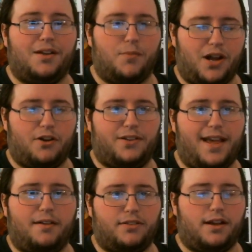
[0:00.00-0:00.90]
And when I heard
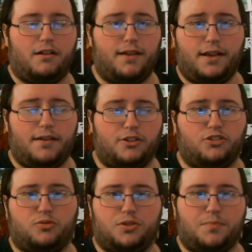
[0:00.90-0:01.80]
that, I was like, okay, I'll
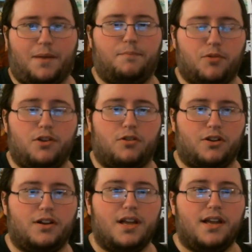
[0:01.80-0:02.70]
just switch my
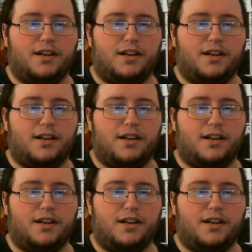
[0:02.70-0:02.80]
pre-order